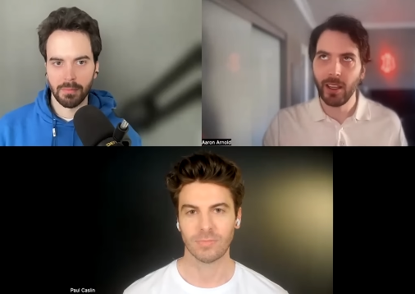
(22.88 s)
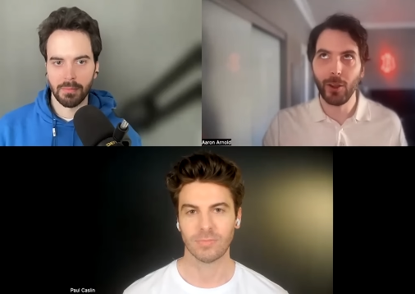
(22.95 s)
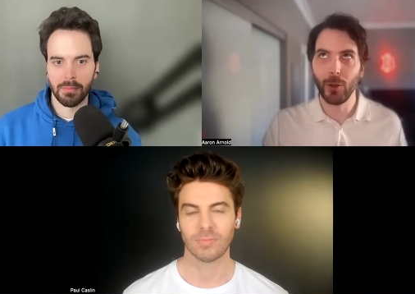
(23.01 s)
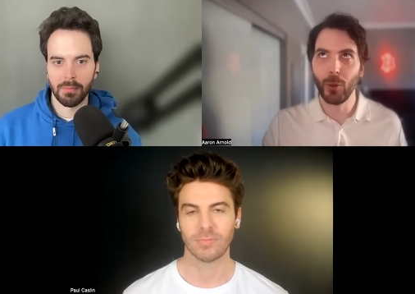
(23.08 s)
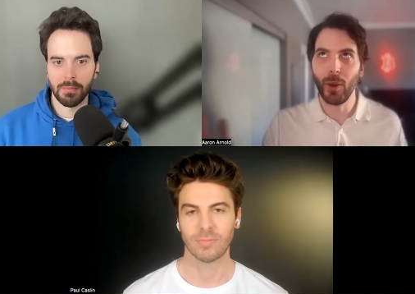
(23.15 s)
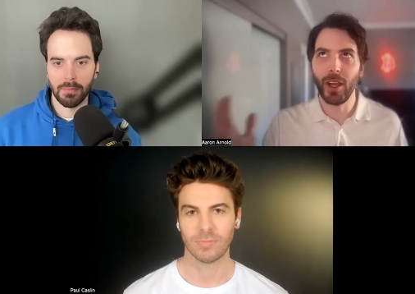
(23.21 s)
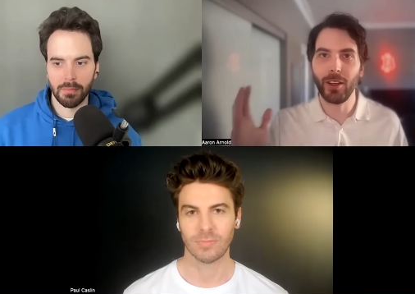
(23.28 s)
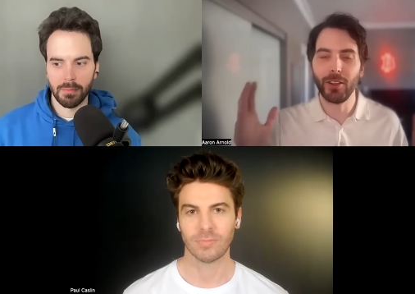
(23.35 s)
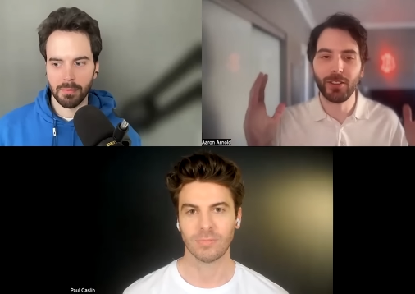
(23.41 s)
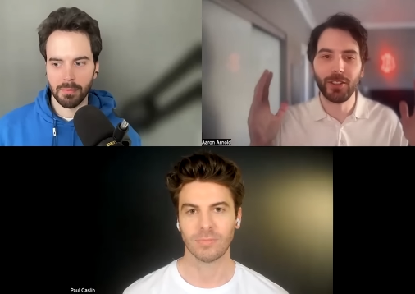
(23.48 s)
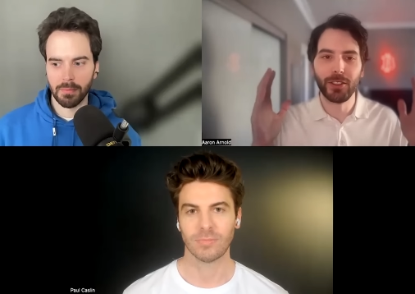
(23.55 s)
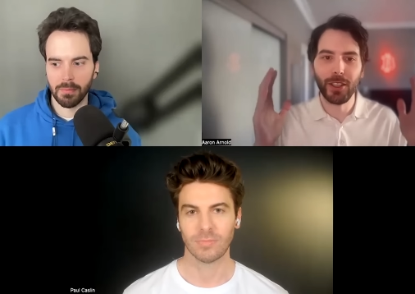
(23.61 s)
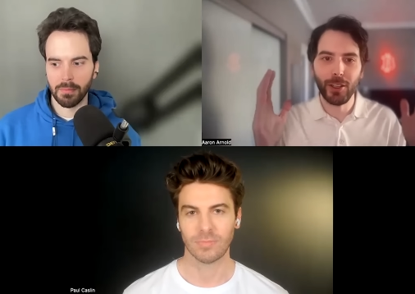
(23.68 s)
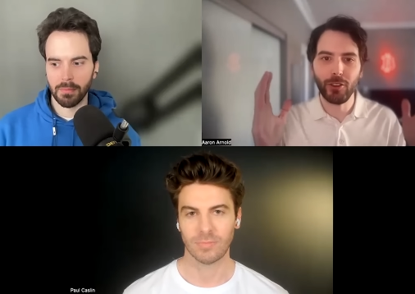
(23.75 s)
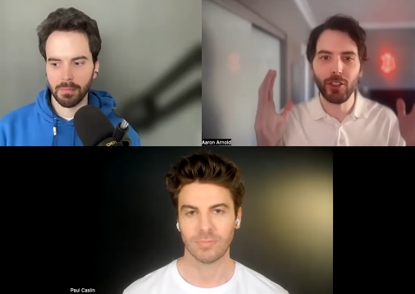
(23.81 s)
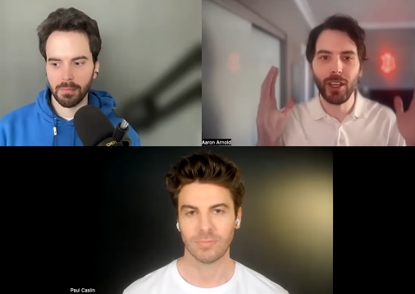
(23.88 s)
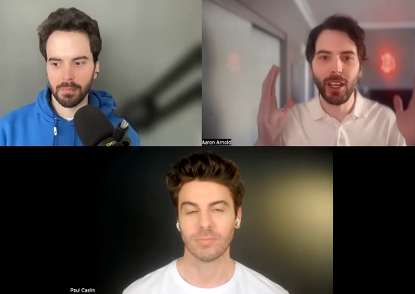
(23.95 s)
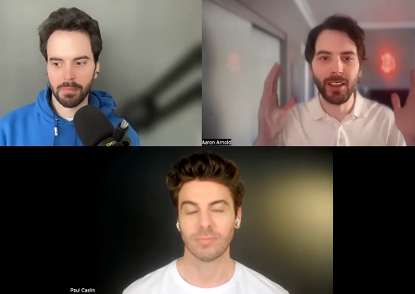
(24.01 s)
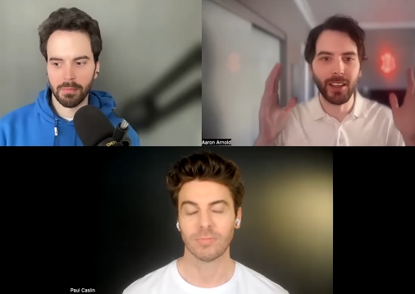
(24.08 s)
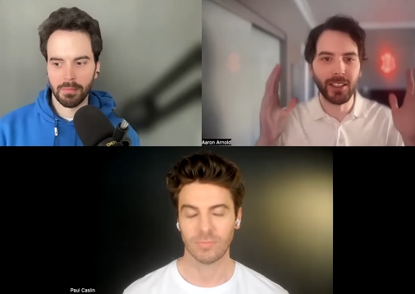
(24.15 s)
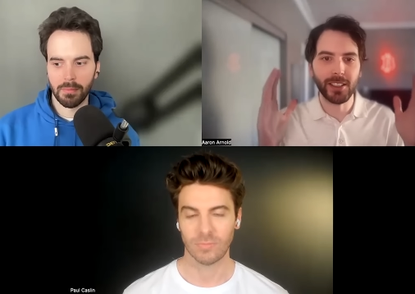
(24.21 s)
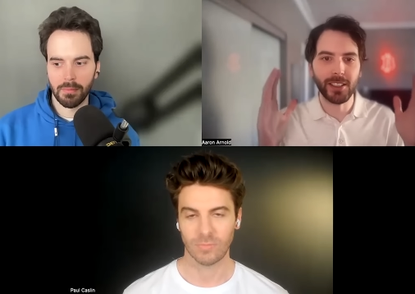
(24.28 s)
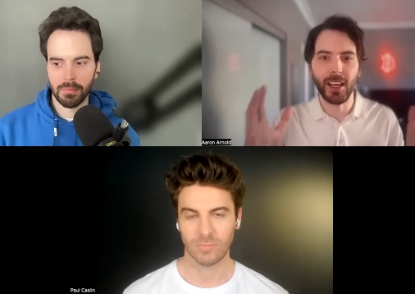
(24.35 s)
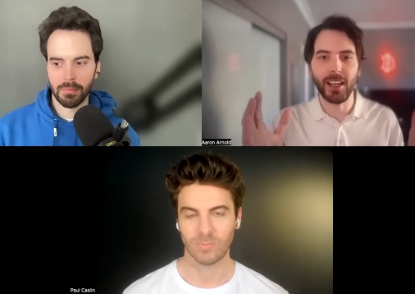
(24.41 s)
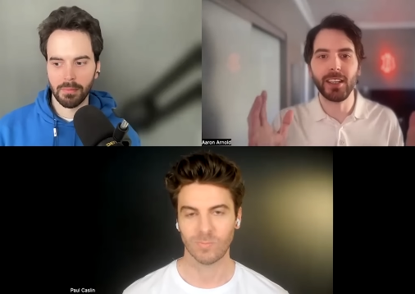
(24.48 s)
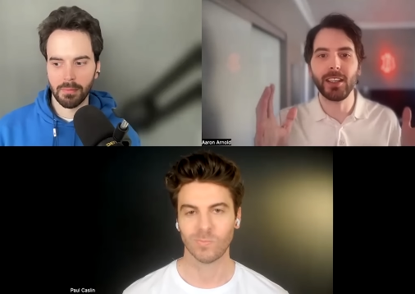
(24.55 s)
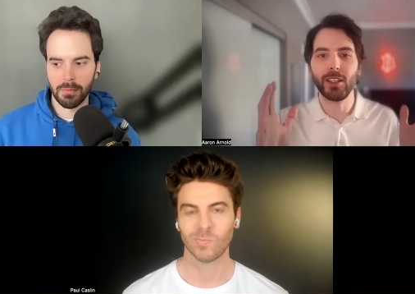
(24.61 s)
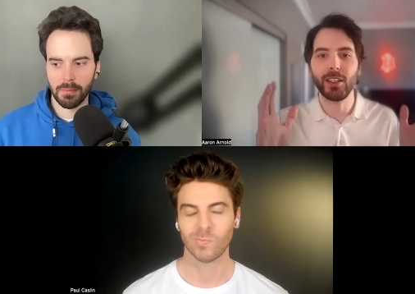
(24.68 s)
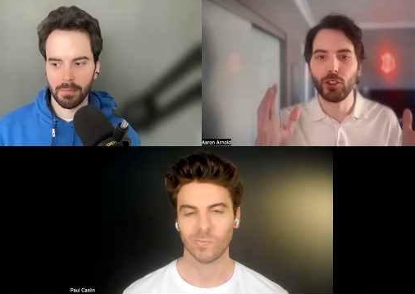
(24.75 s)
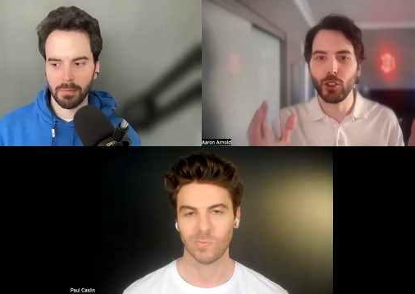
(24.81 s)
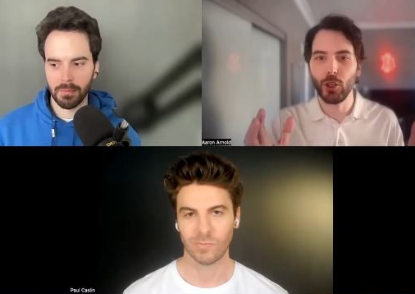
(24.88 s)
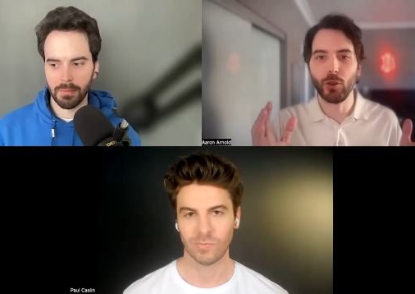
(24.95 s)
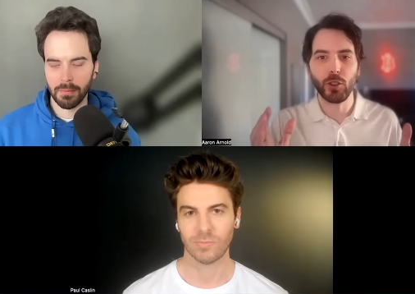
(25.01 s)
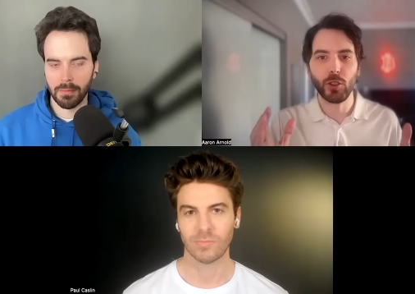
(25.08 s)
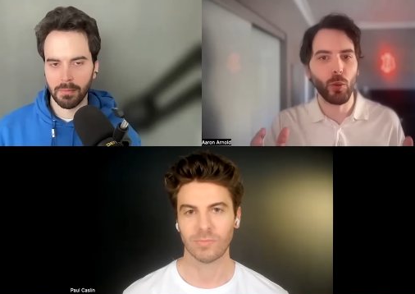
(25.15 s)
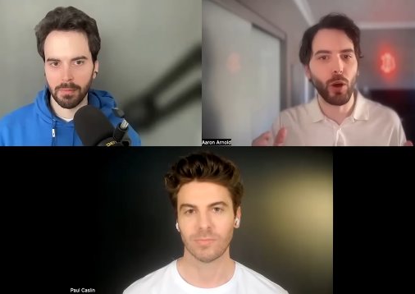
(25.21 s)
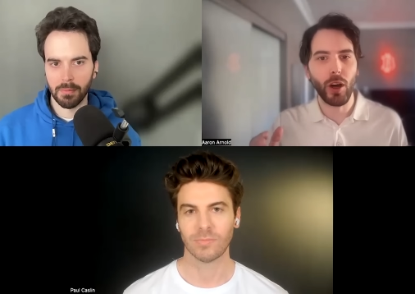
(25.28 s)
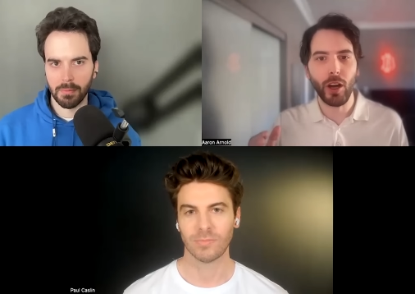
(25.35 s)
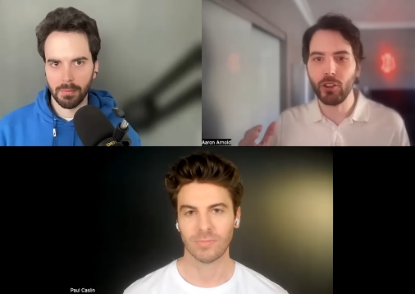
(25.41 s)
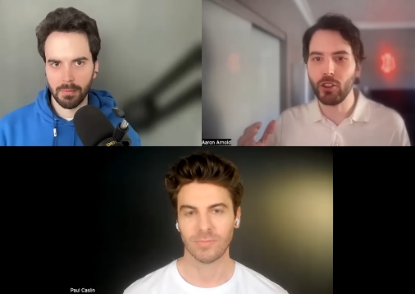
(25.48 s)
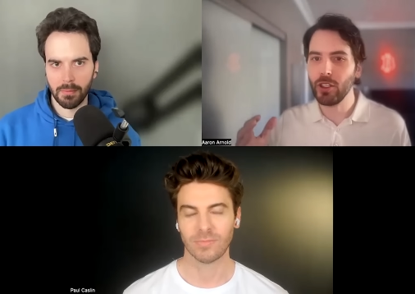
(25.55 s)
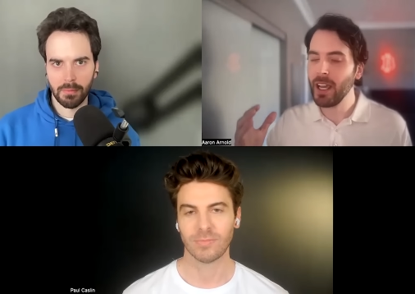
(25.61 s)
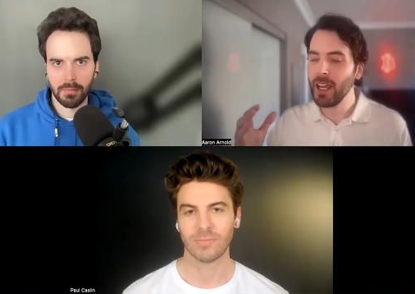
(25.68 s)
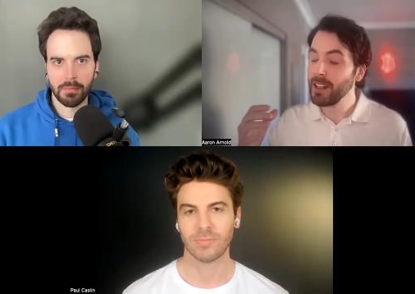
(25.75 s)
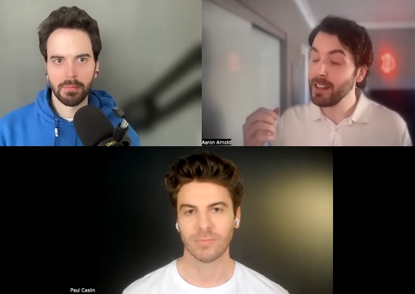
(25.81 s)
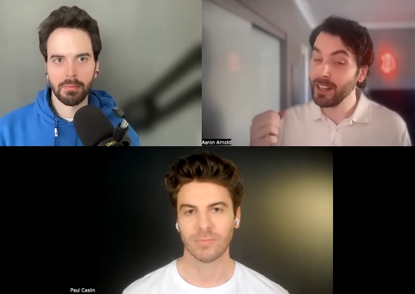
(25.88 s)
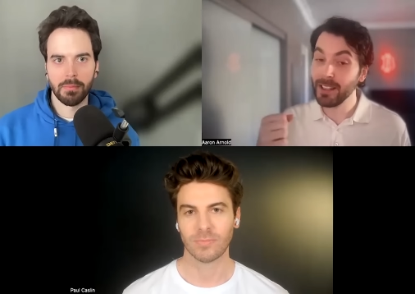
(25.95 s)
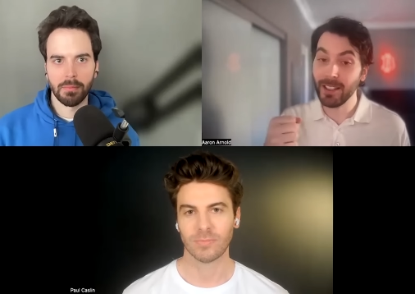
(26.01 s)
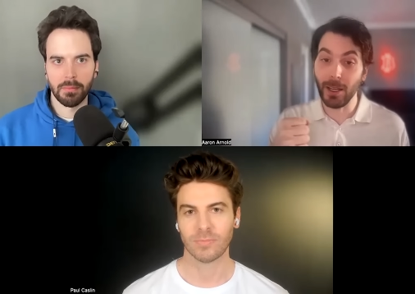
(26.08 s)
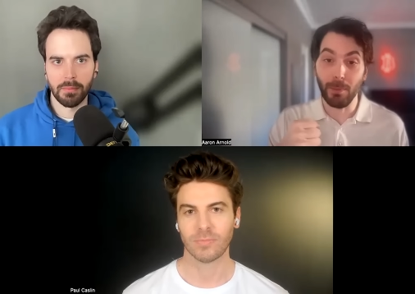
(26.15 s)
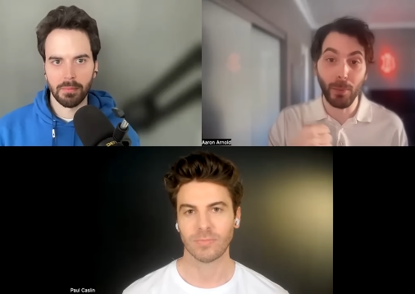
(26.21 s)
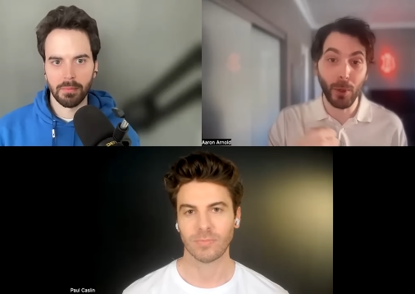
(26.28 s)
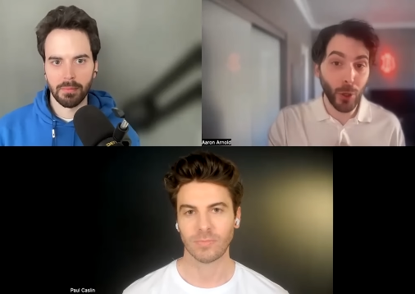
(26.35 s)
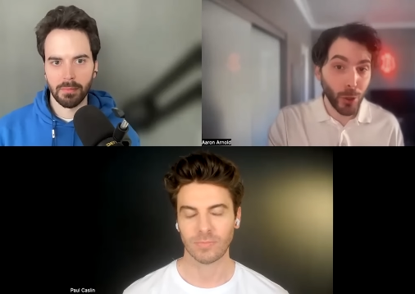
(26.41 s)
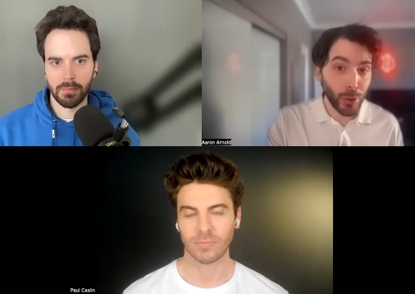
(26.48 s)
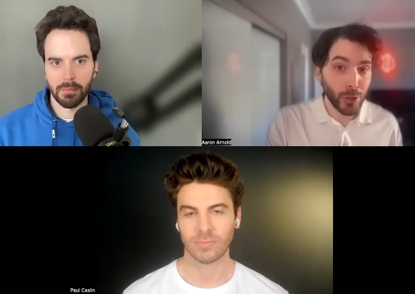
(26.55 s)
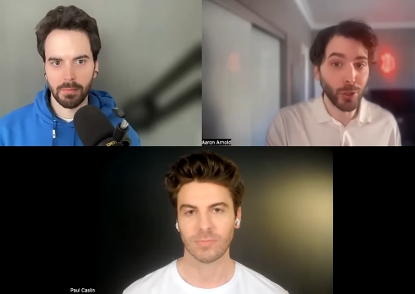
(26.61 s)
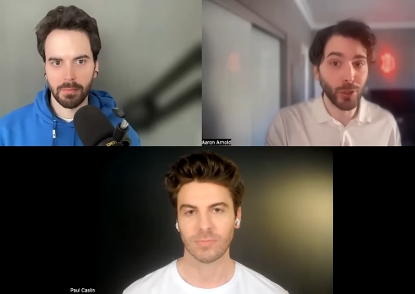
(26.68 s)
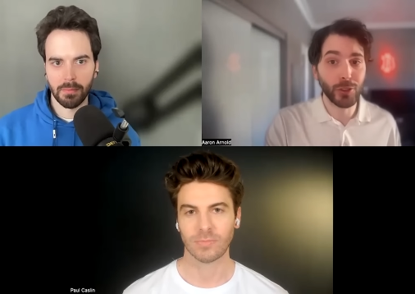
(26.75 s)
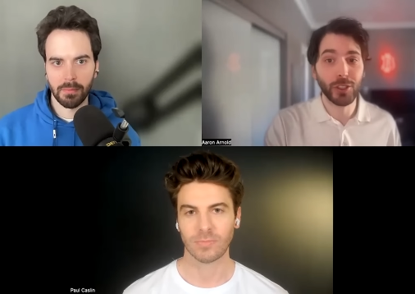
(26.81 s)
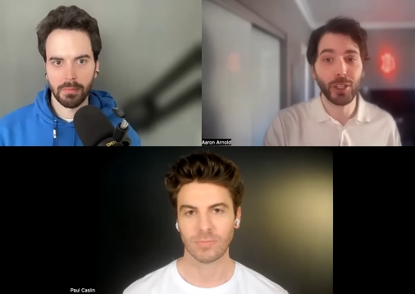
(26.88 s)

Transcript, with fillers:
Speaker 1: Killer Whales, such an exciting show to watch. Things get personal